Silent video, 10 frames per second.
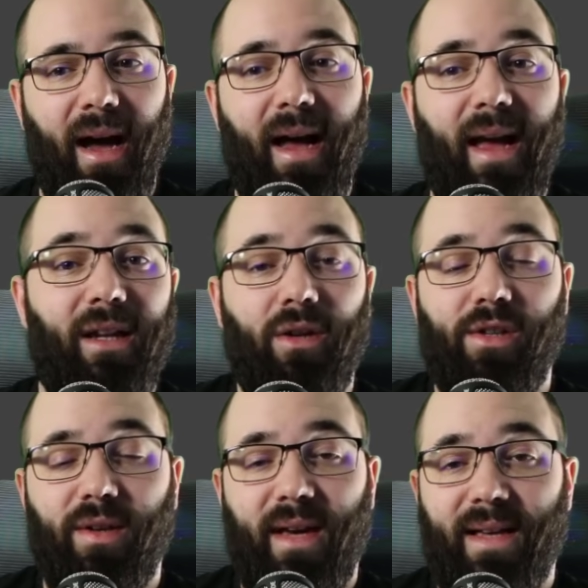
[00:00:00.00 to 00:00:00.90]
Uh, and it
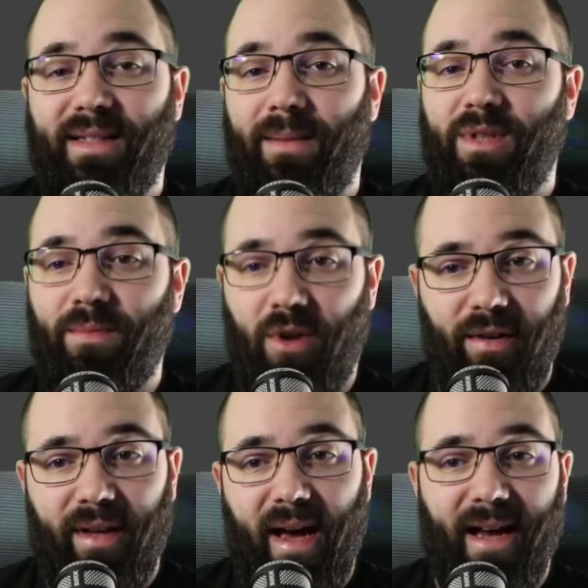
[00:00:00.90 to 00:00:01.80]
also has some
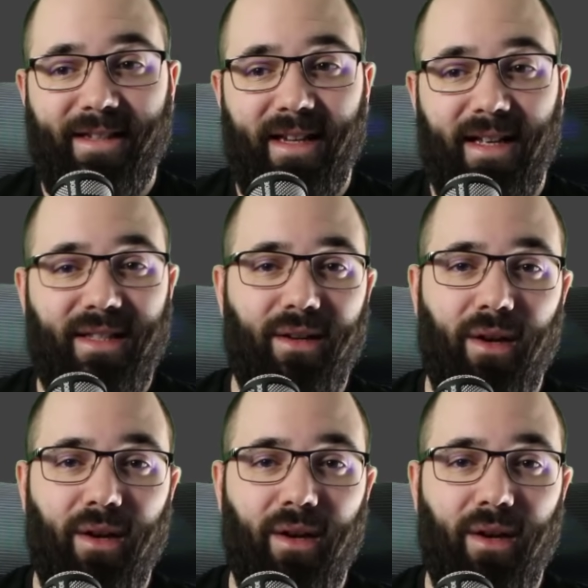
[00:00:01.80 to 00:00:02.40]
smart assets,